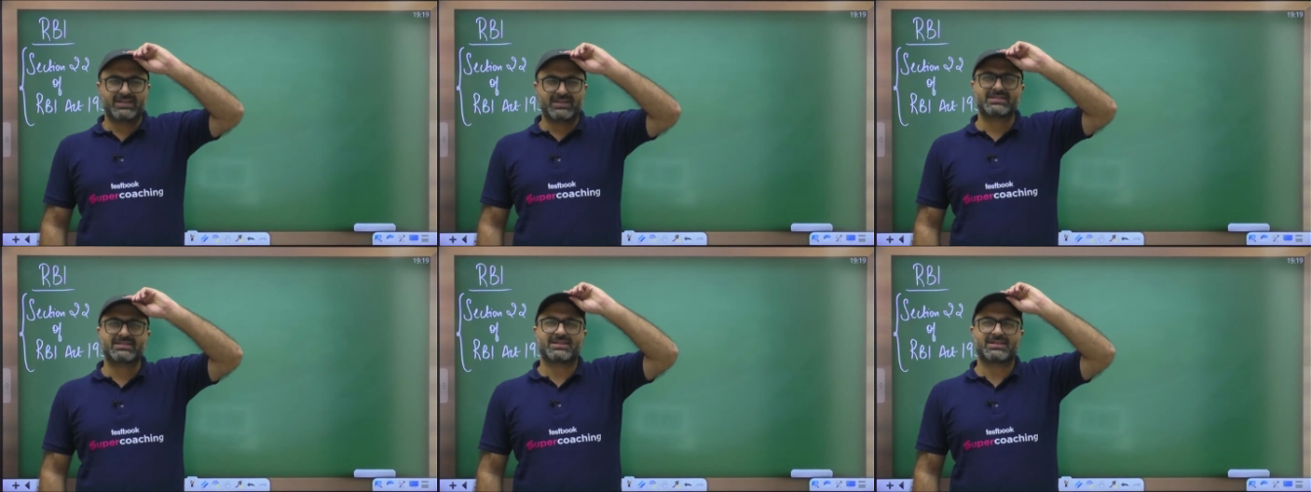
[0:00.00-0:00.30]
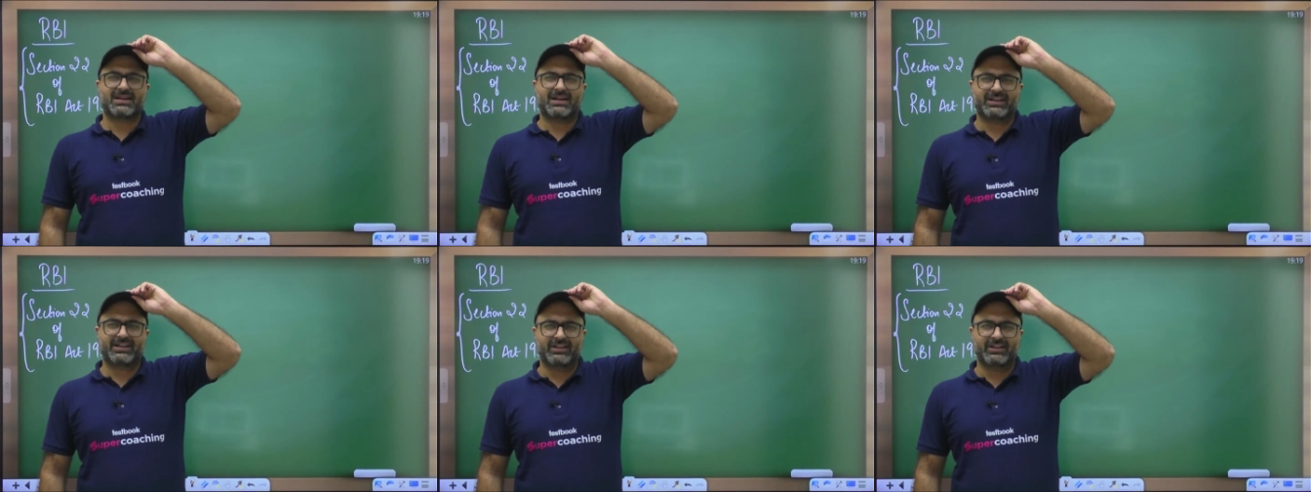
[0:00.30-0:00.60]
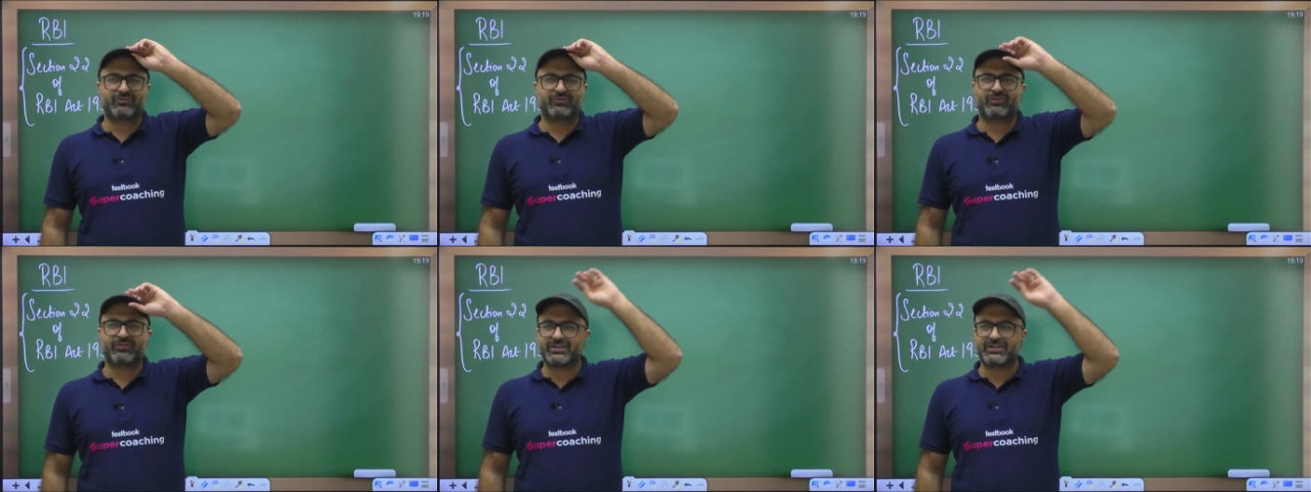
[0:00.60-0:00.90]
a
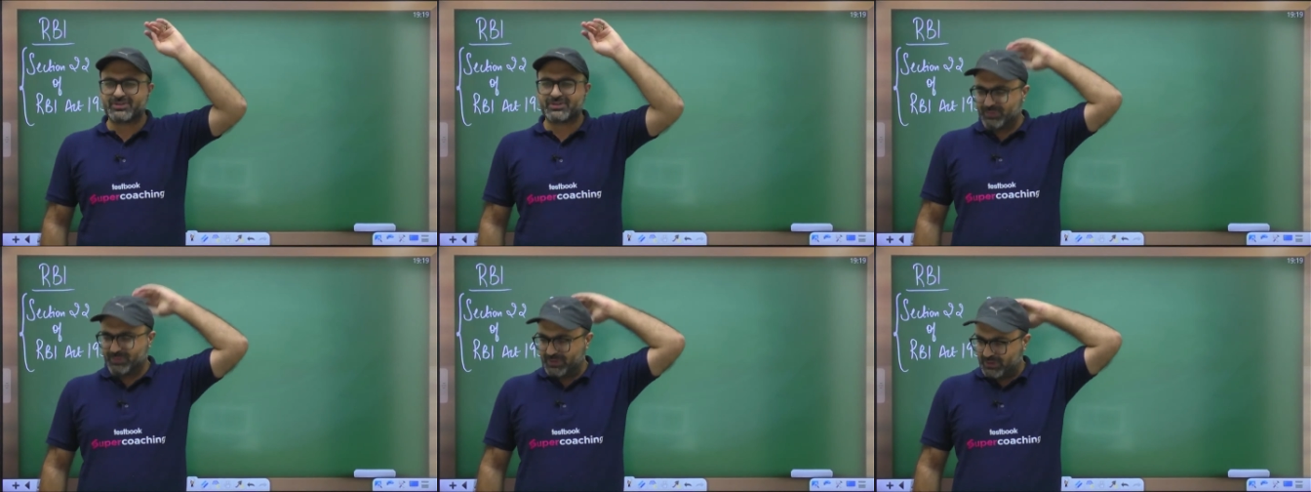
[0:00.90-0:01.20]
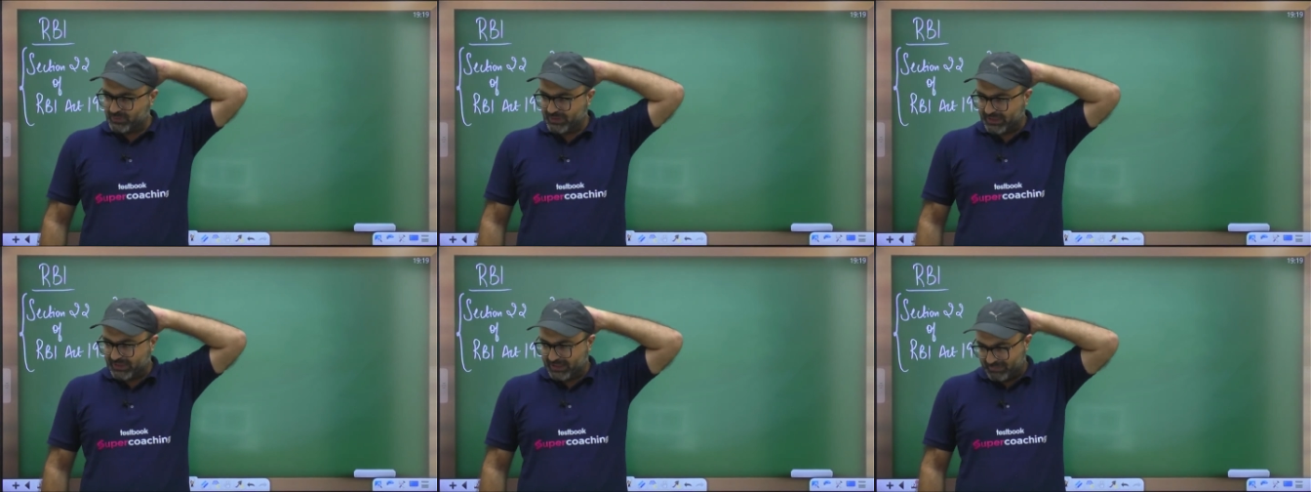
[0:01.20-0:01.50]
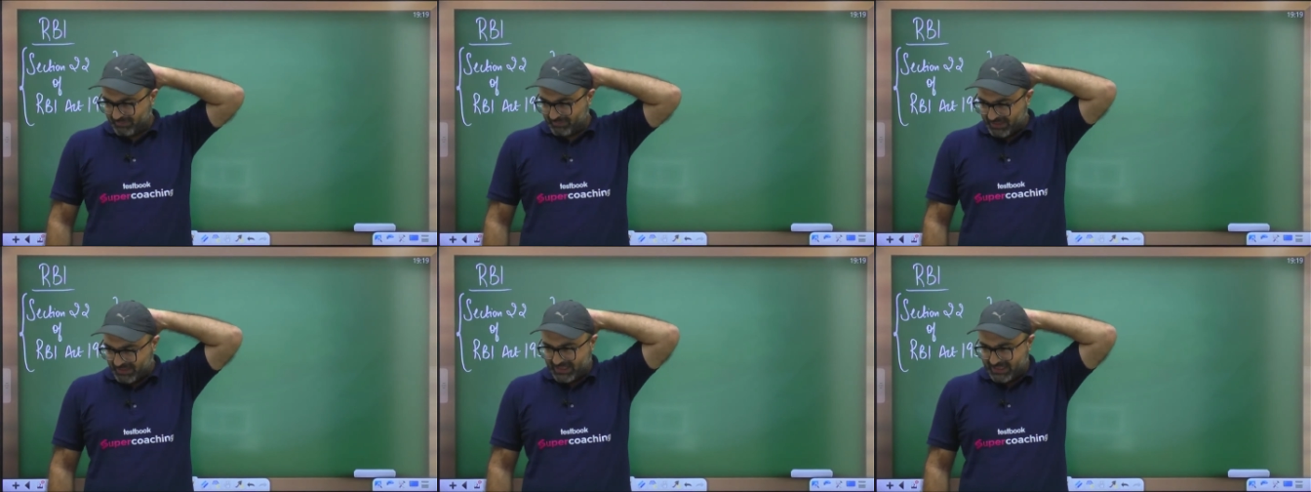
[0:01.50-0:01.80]
difference between
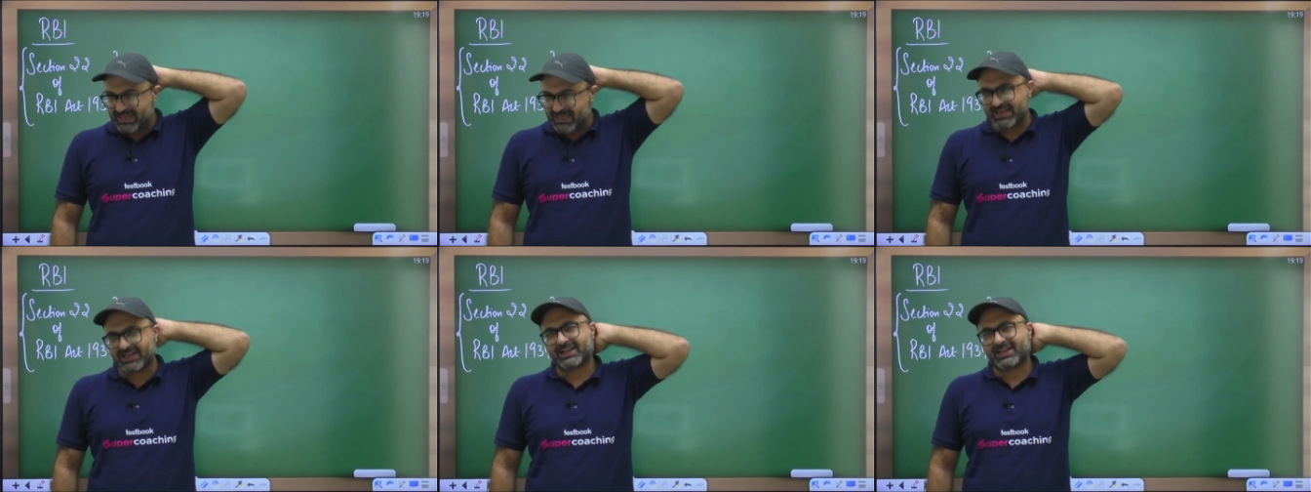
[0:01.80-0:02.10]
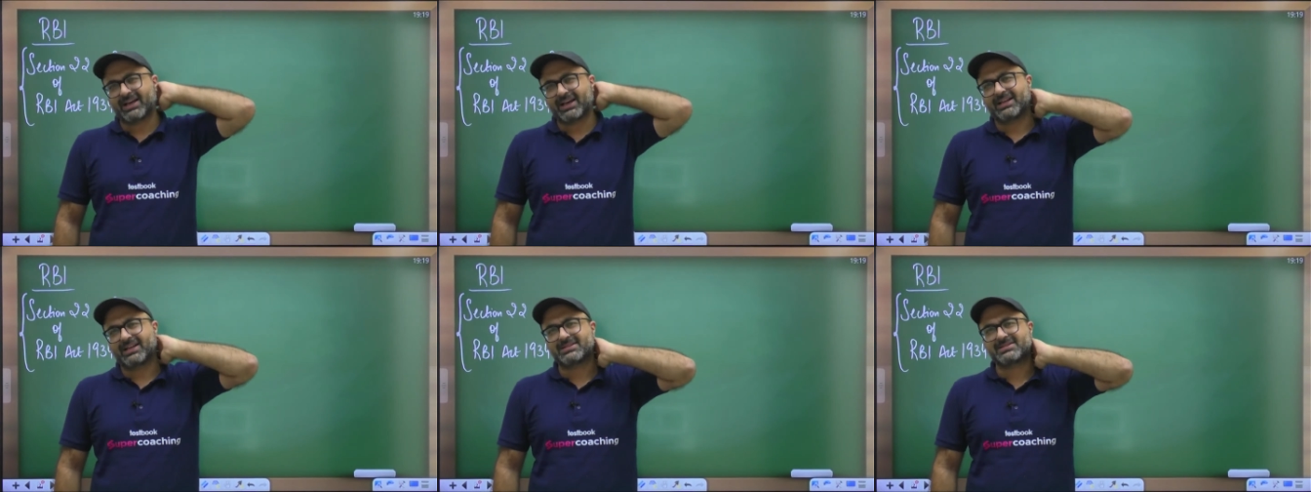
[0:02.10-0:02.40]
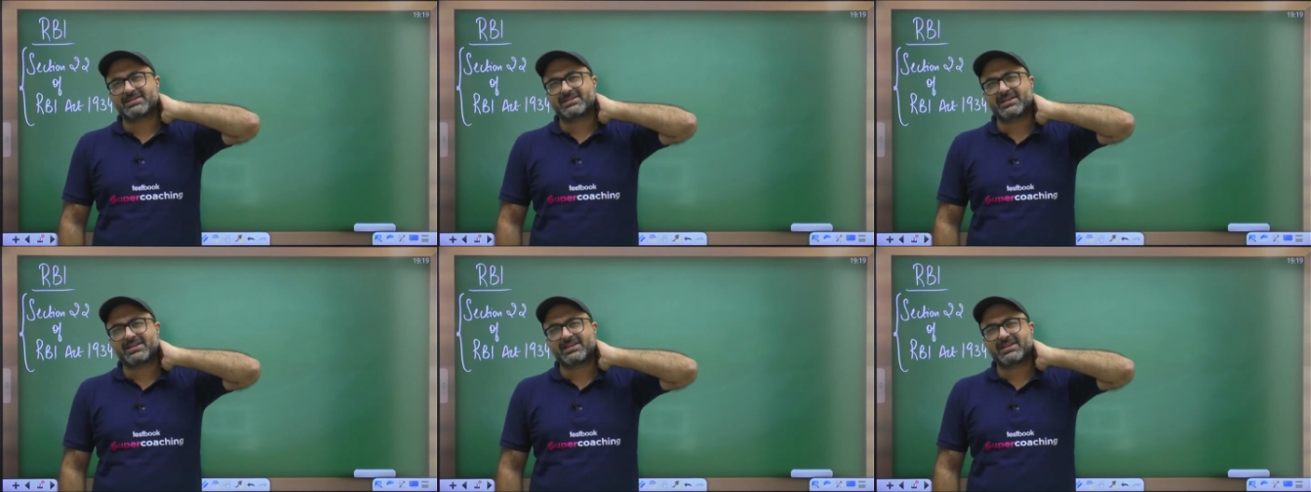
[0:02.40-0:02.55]
money and currency,